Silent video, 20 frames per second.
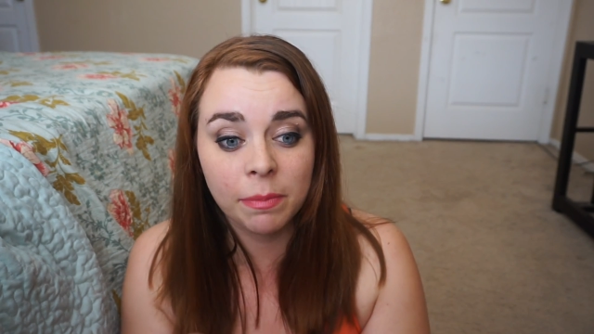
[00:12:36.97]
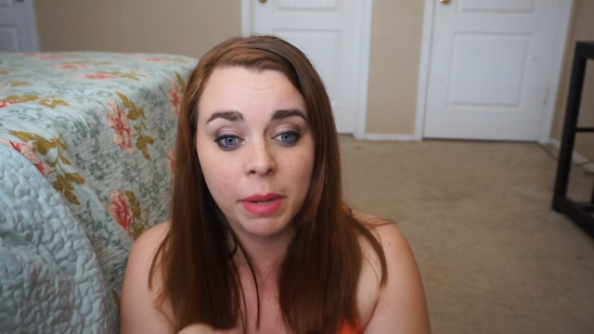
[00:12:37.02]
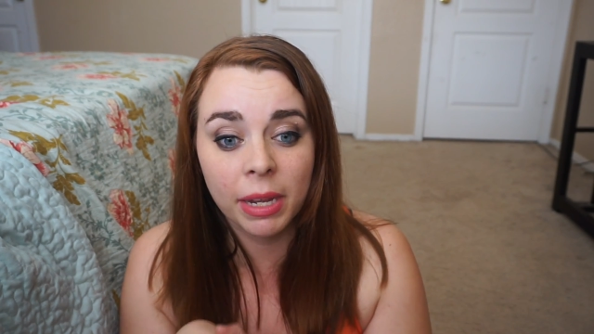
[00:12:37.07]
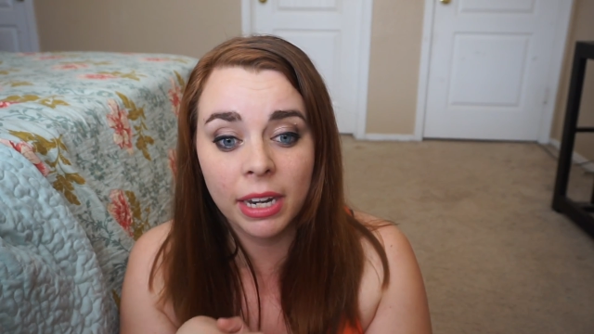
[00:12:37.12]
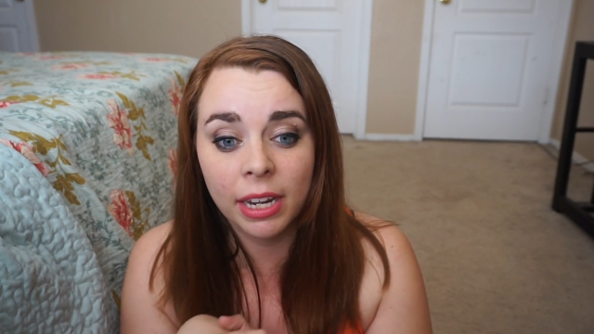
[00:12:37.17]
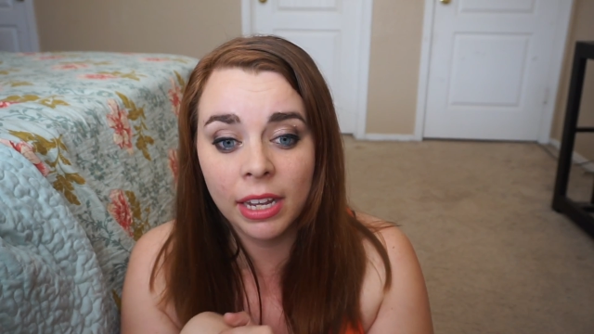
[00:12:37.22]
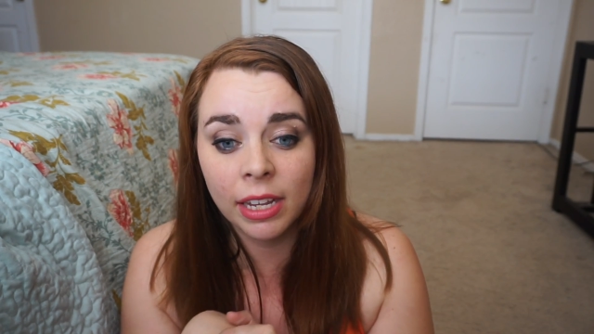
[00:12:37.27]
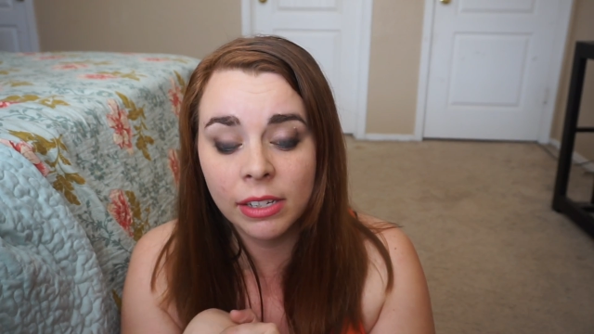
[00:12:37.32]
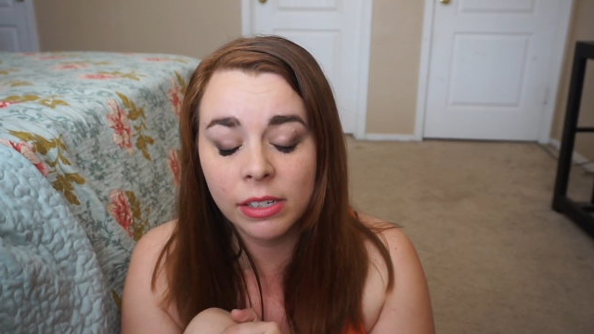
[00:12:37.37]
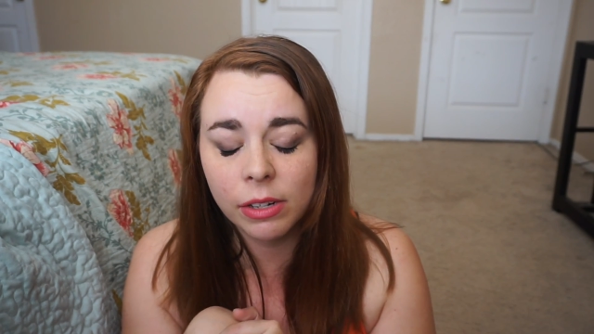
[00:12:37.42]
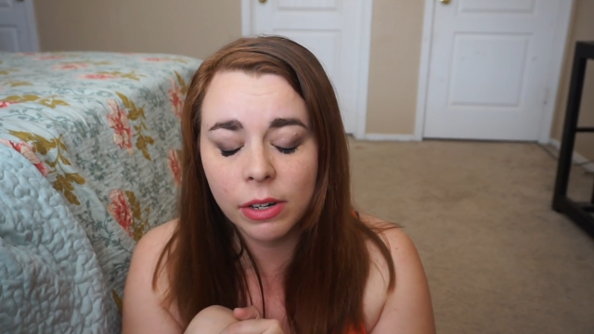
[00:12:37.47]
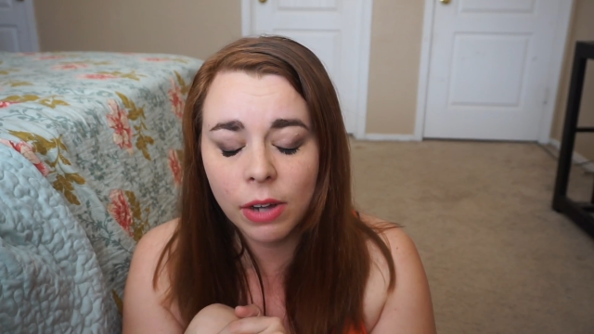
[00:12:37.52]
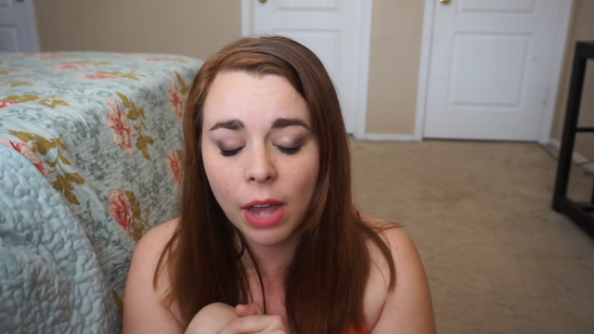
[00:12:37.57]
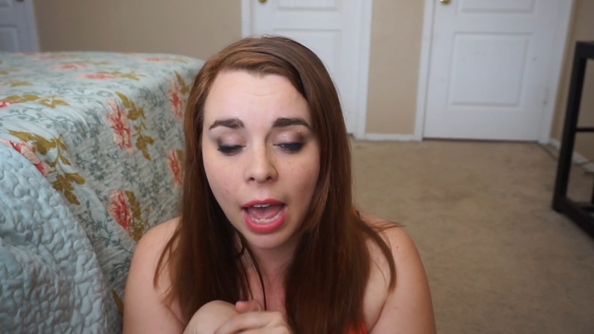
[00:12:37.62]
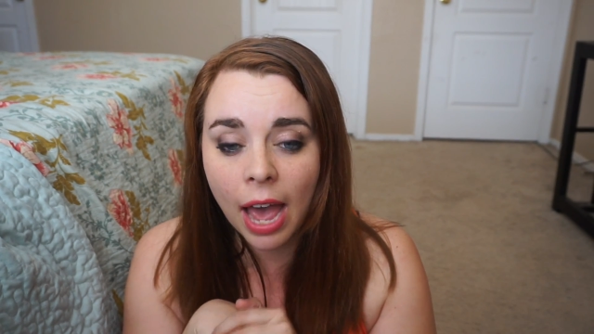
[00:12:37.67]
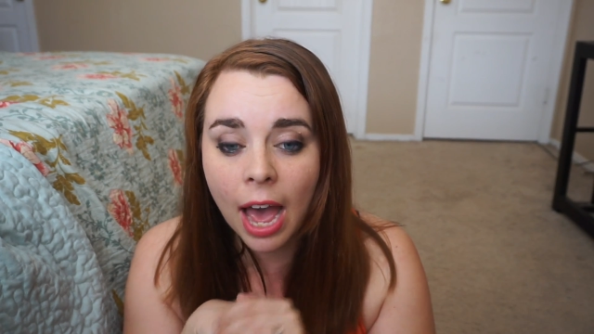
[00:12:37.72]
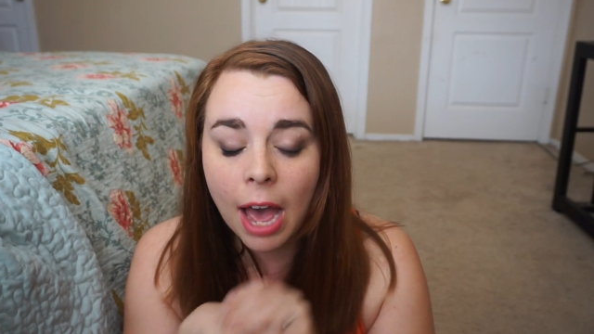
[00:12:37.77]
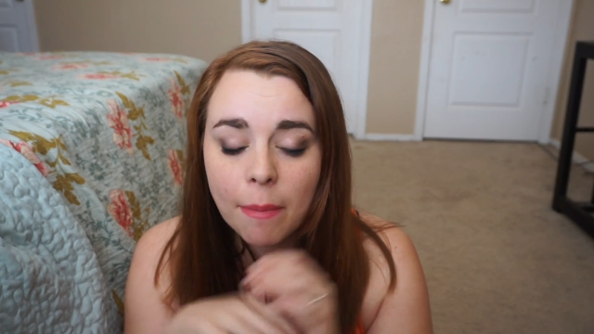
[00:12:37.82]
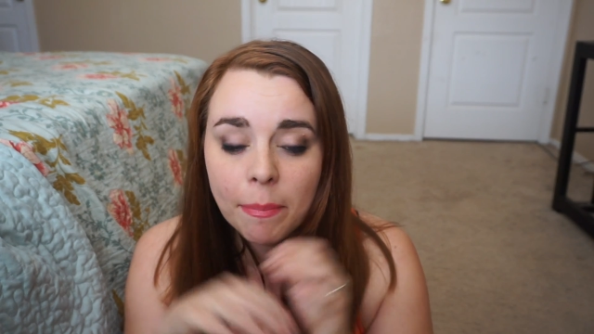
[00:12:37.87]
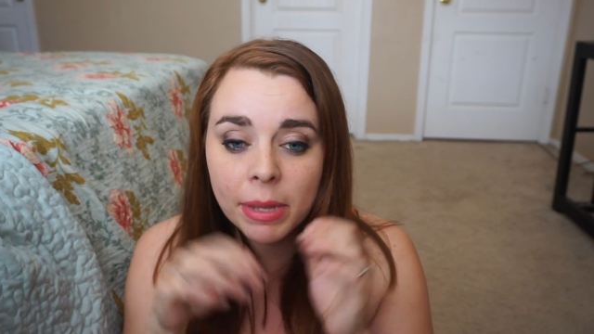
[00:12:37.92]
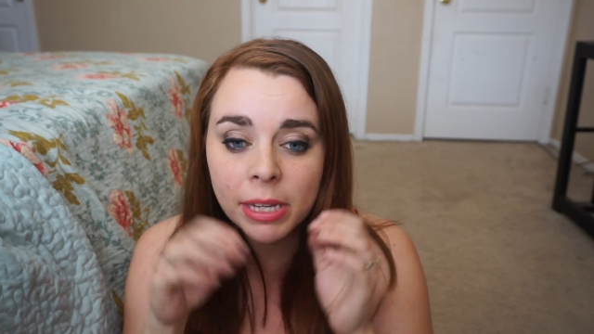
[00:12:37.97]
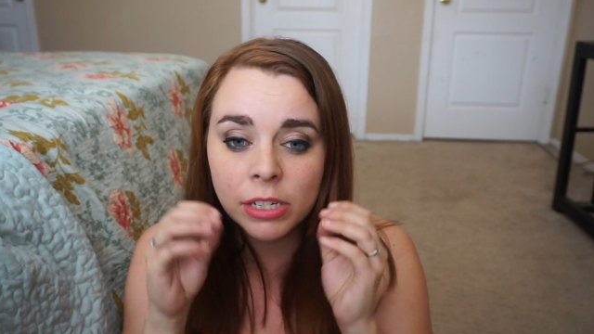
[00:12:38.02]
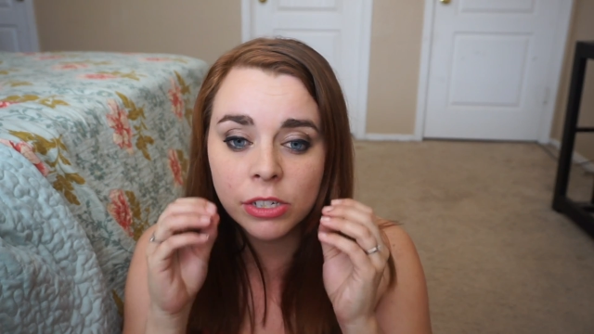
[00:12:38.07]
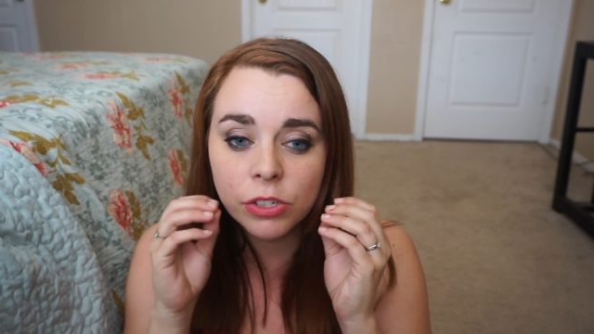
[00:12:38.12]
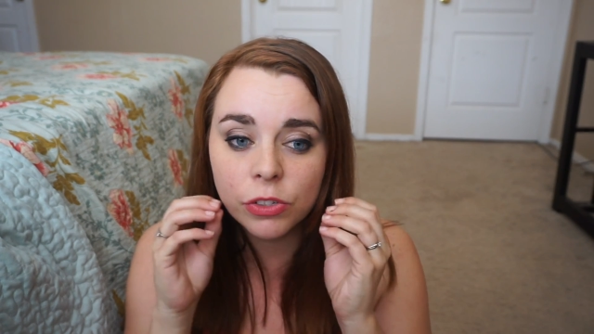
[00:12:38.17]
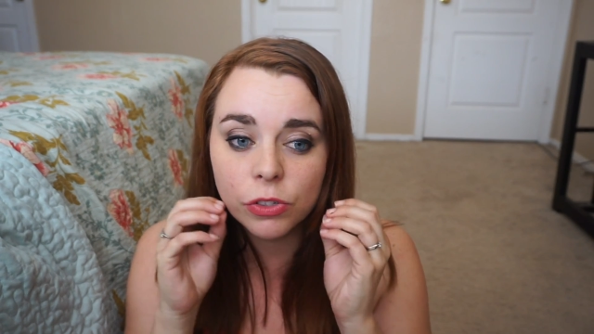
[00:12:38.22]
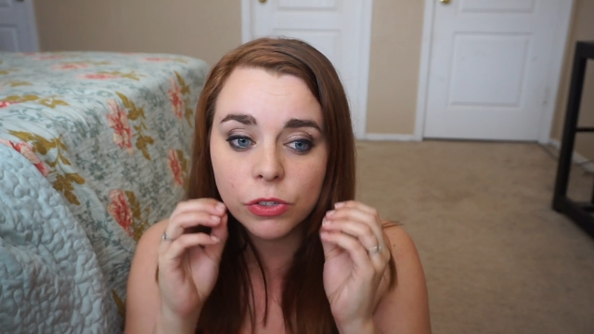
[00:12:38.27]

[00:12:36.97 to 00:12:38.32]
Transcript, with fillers: but it happened